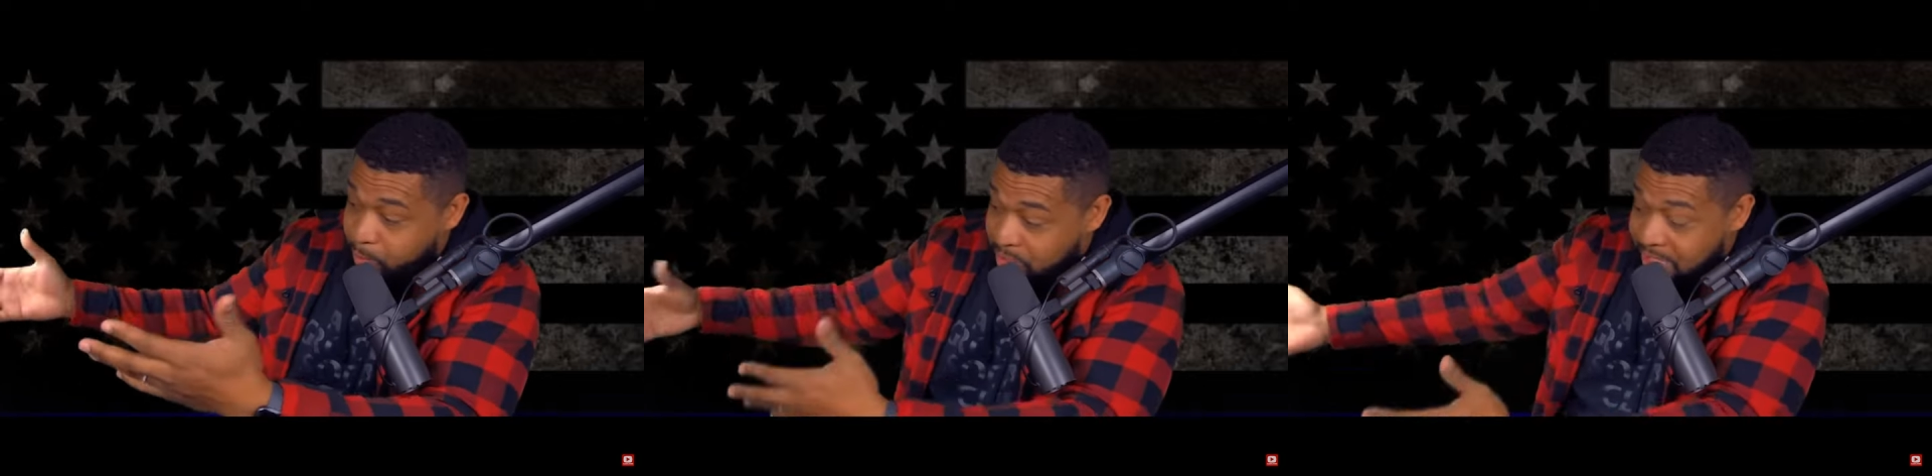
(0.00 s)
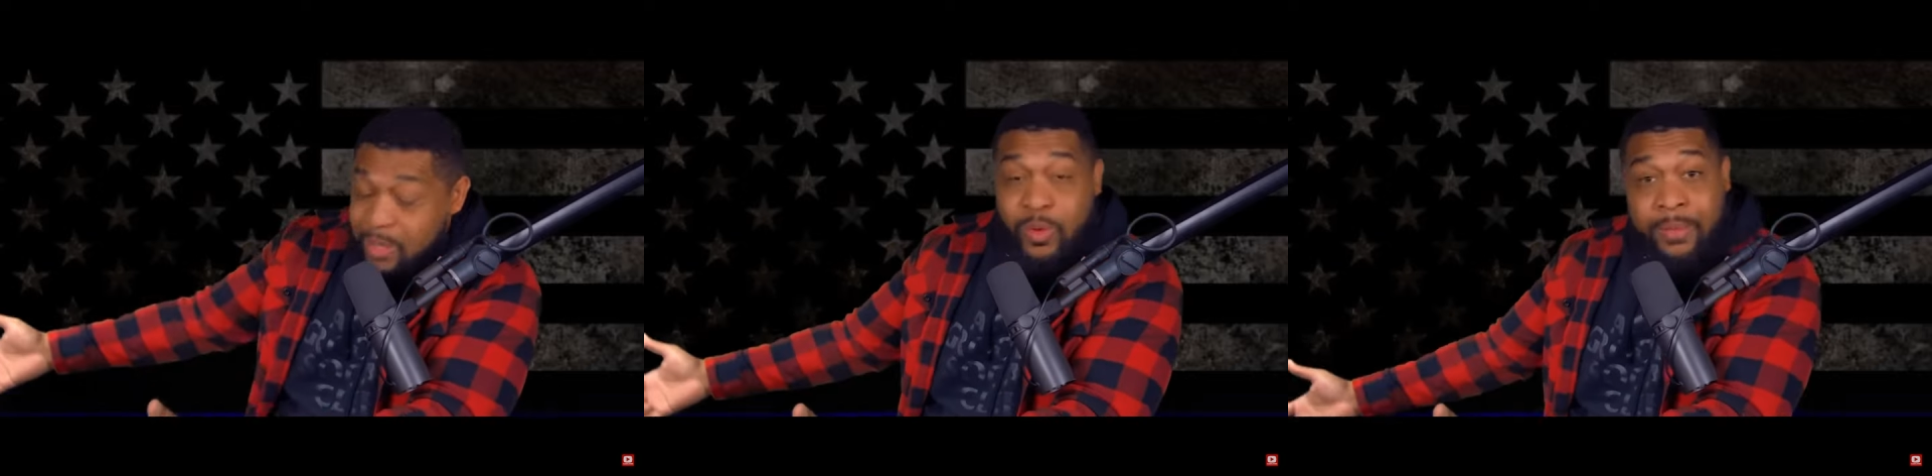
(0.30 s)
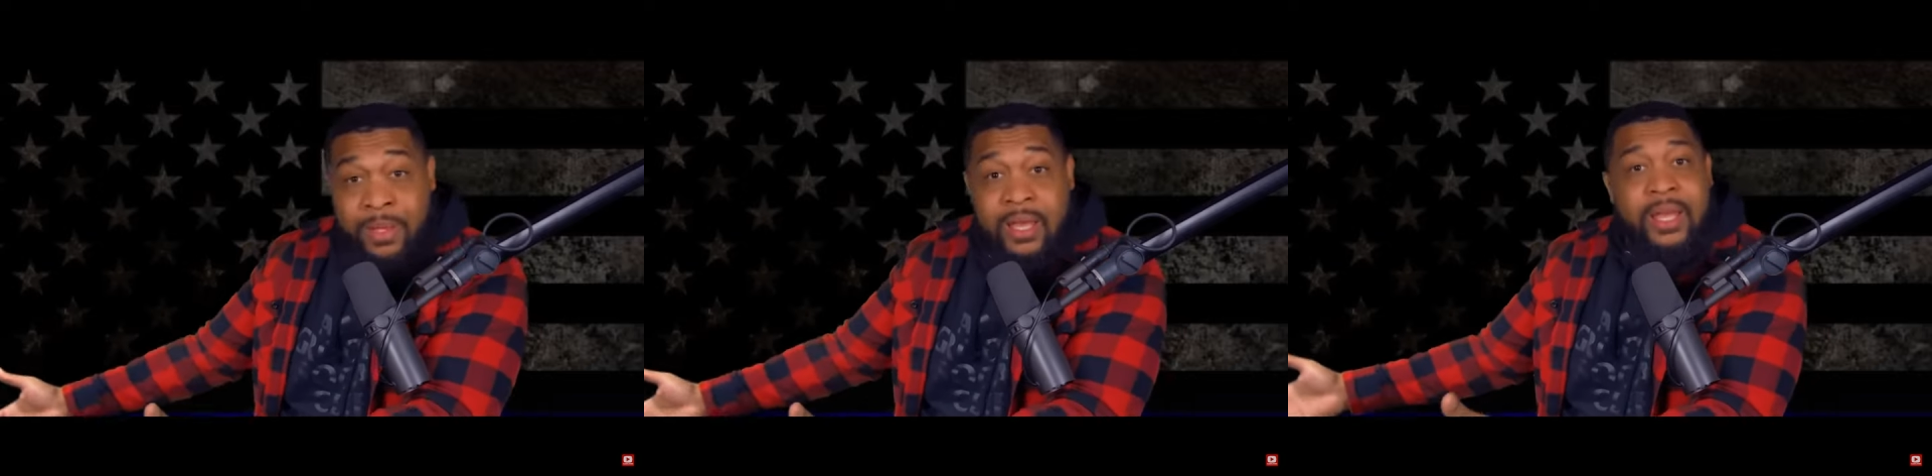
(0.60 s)
petite
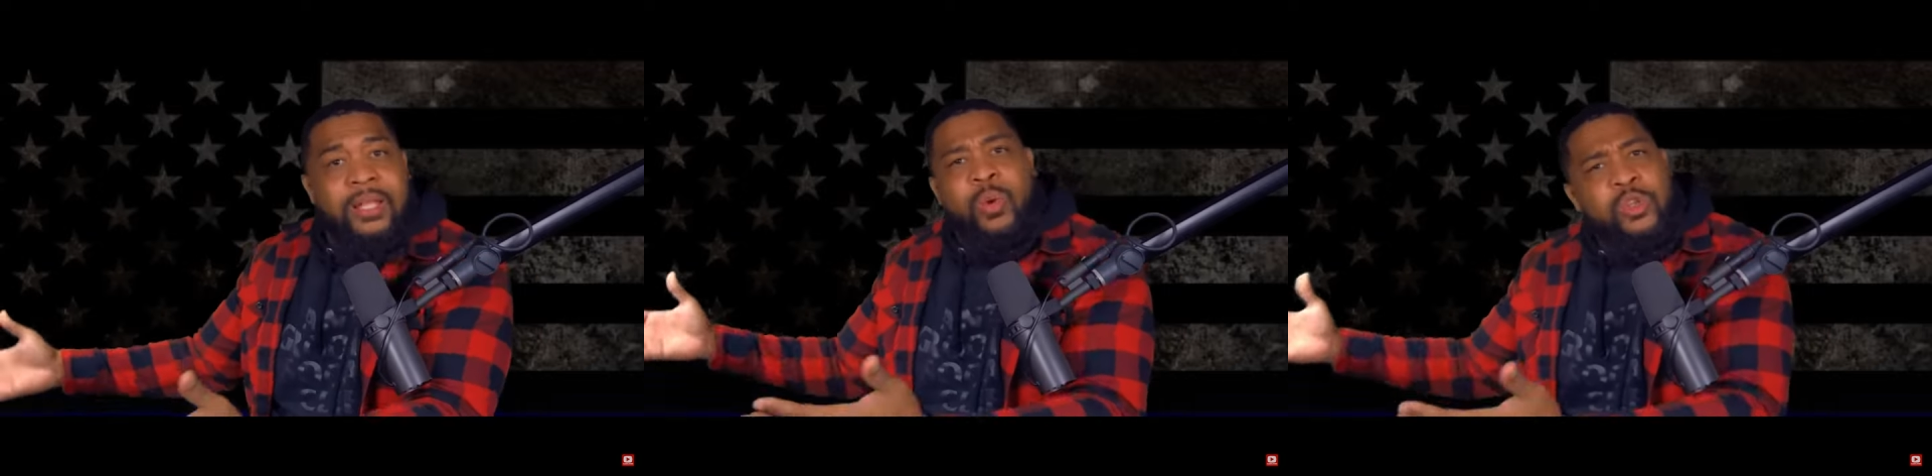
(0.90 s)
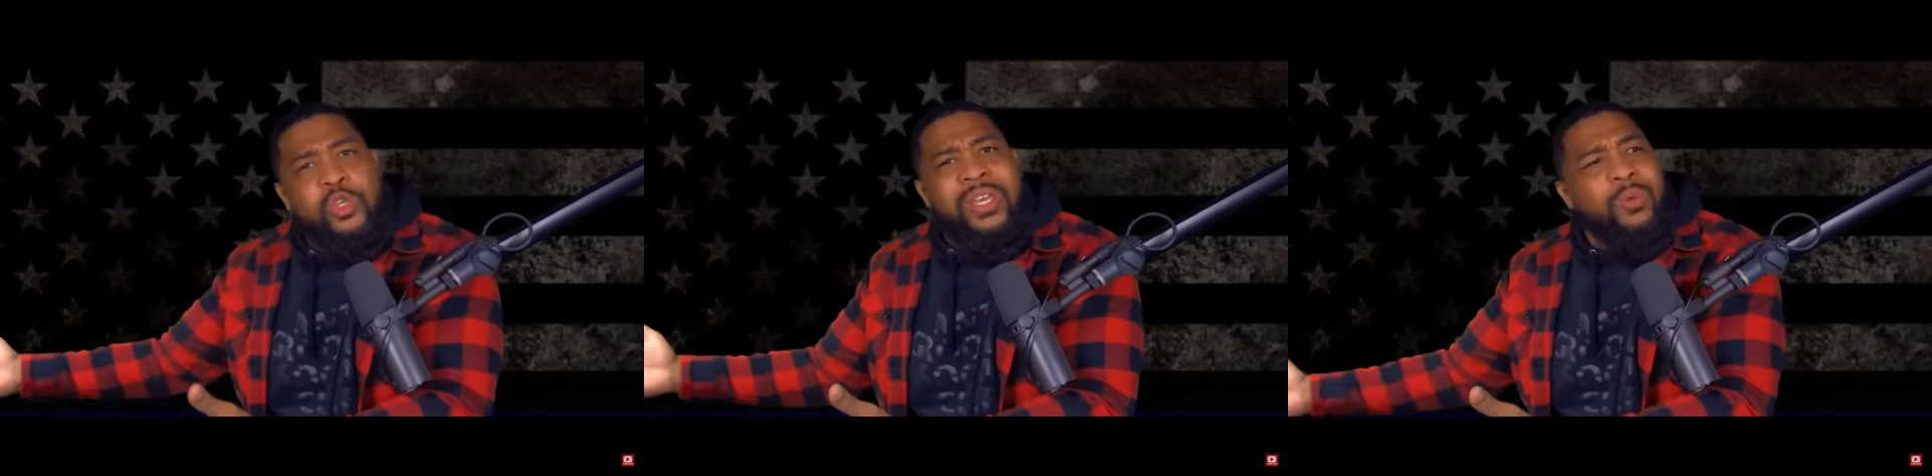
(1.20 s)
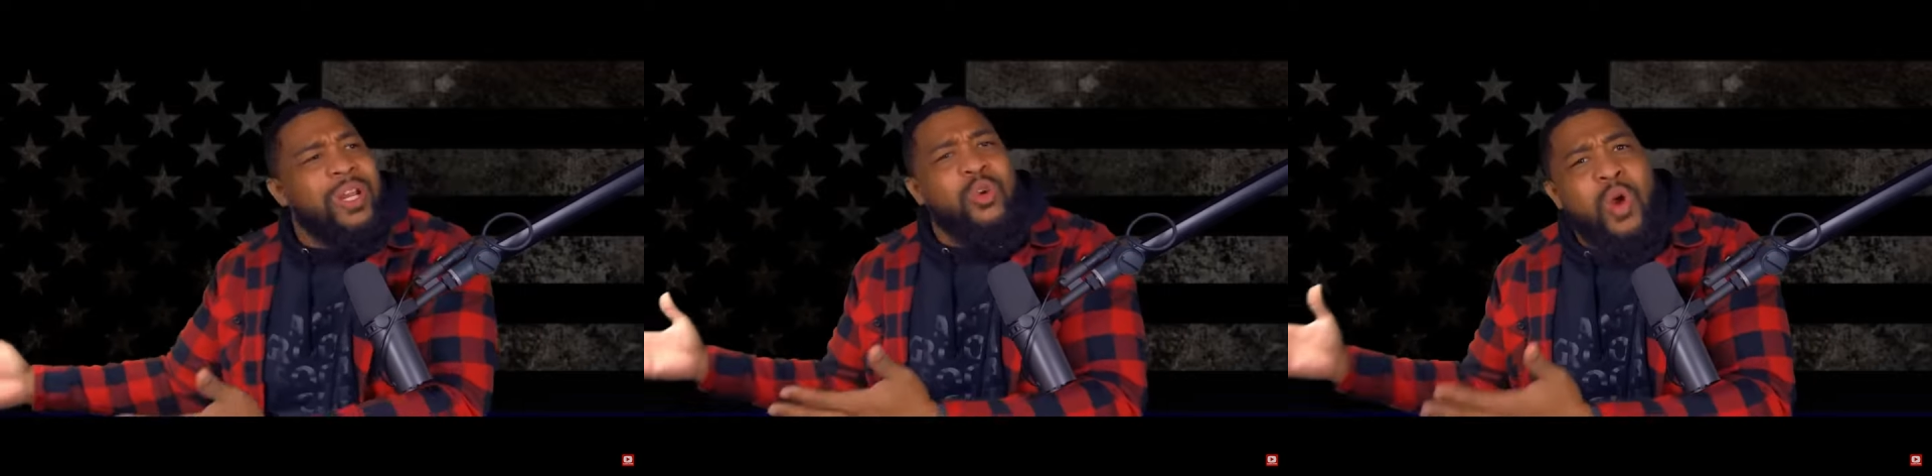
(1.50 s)
women, won't you
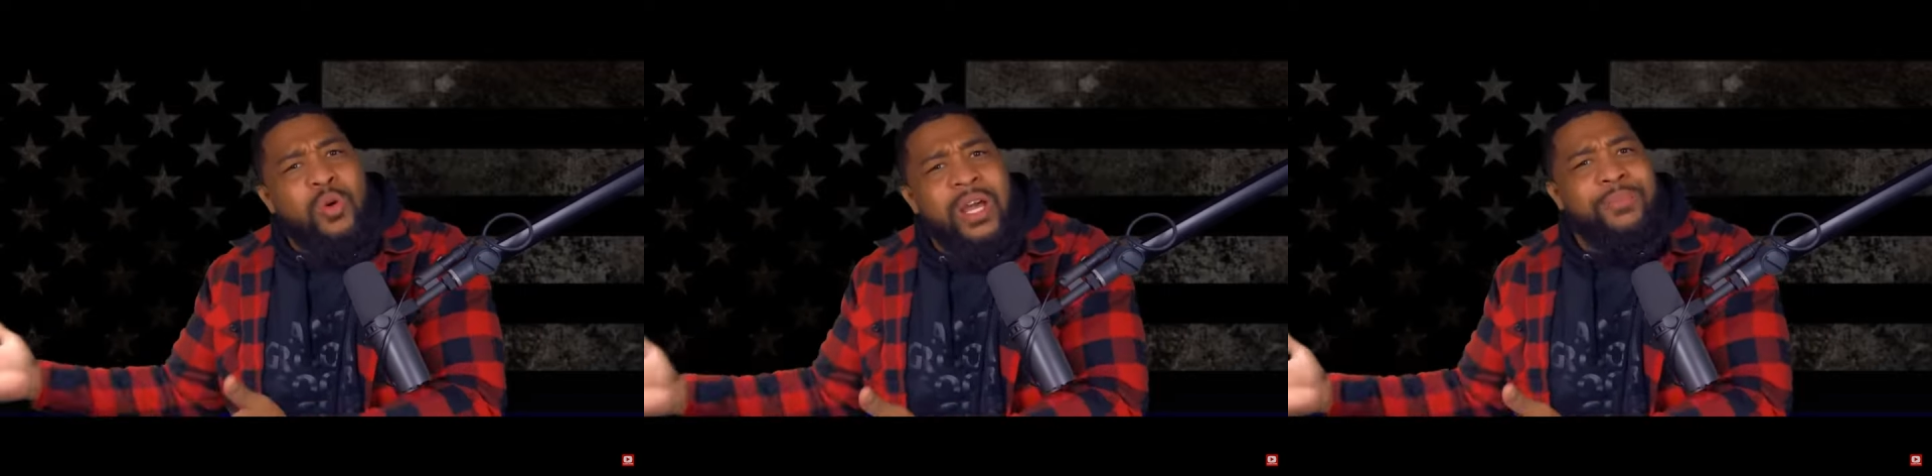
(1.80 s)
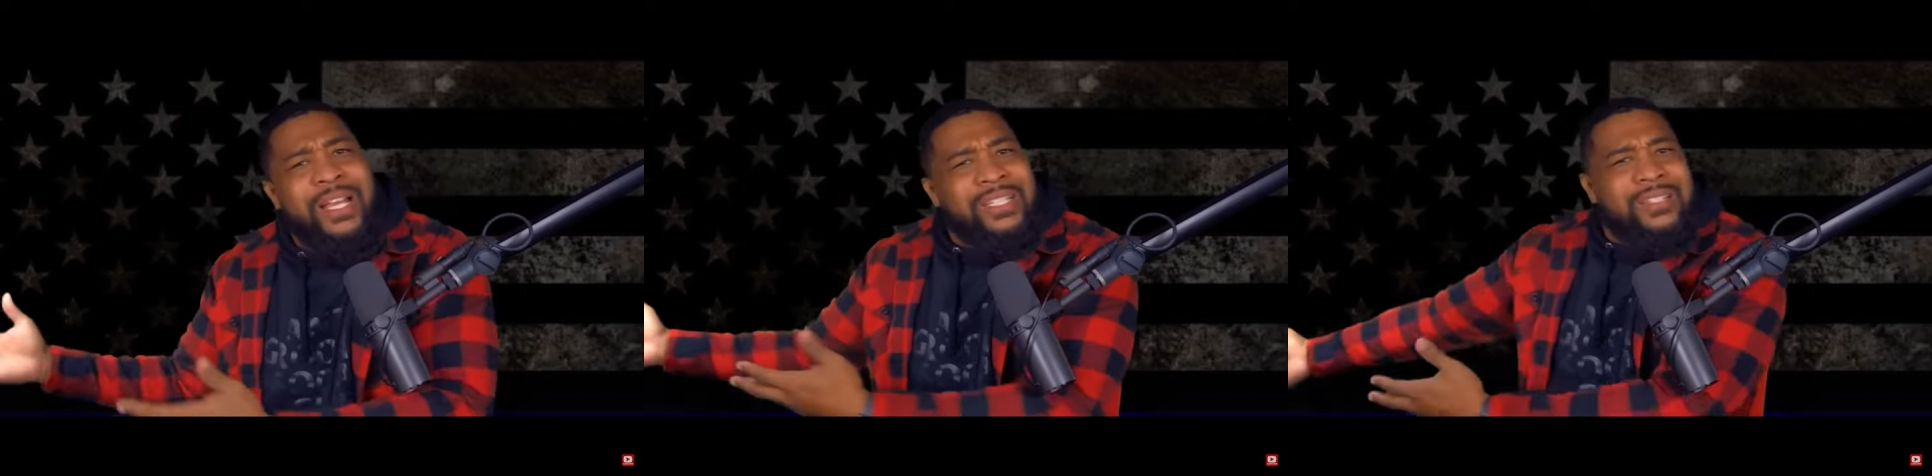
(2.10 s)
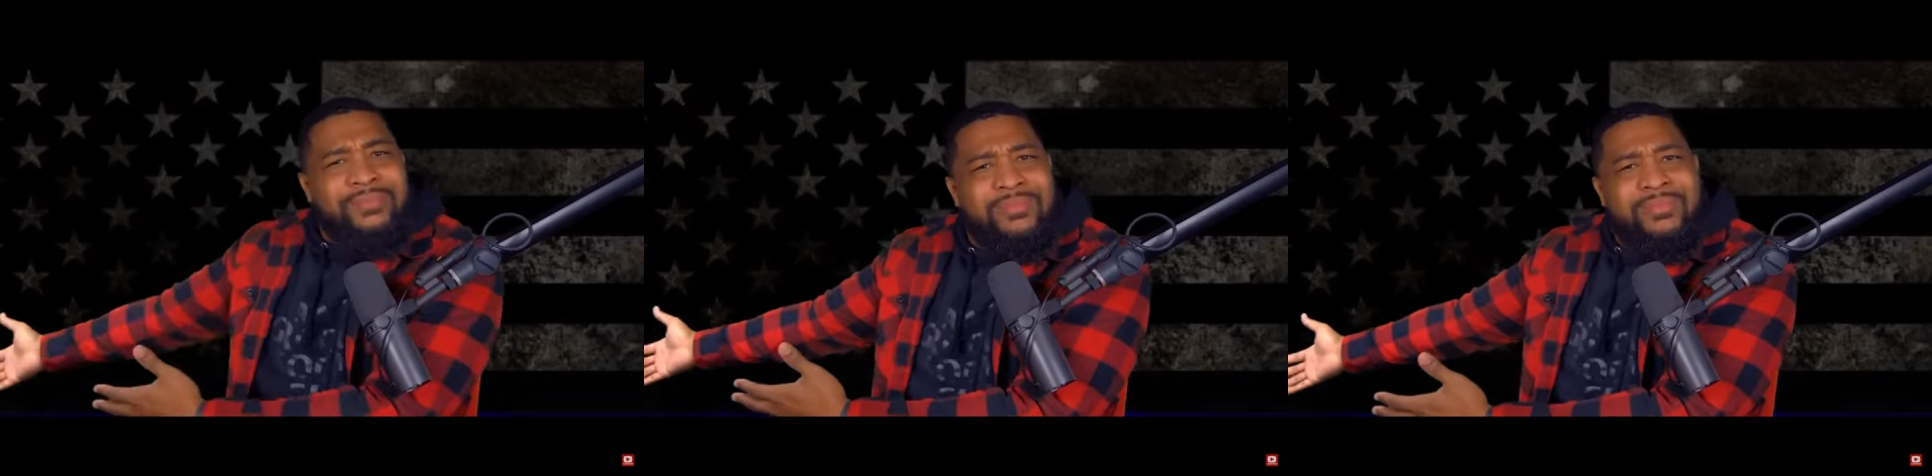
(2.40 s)
get with a grown up that's